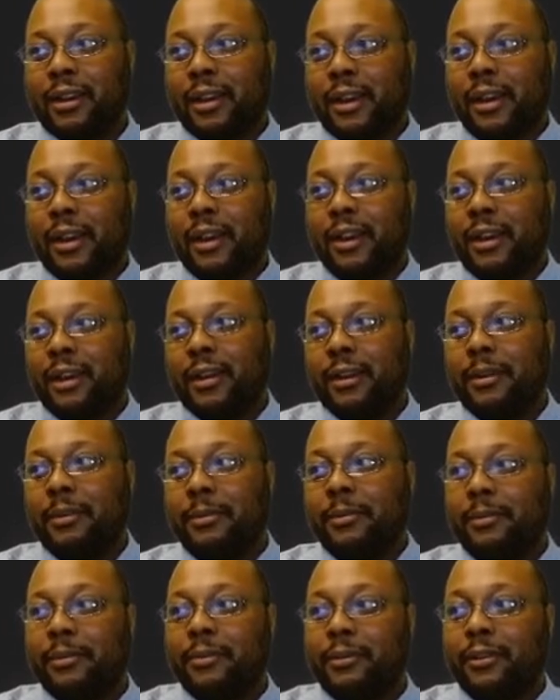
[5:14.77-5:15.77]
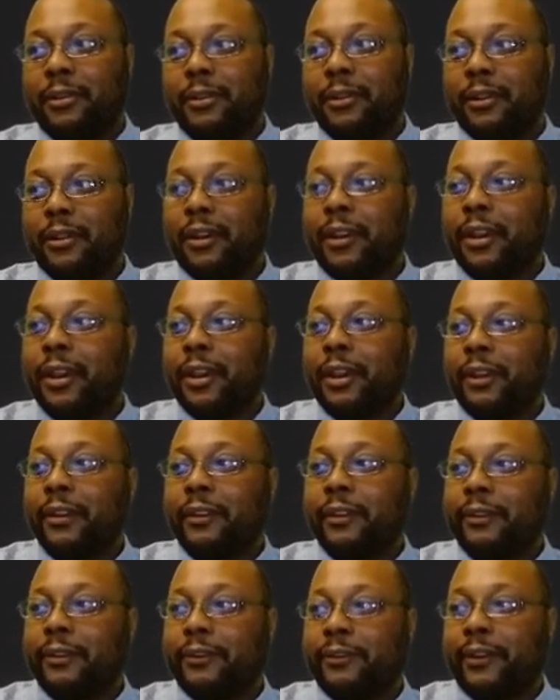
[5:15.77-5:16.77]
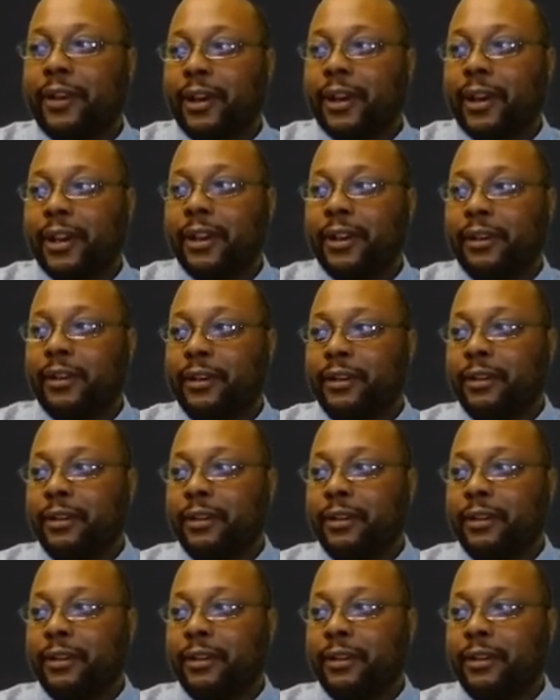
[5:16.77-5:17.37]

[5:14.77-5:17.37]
I'm doing fine,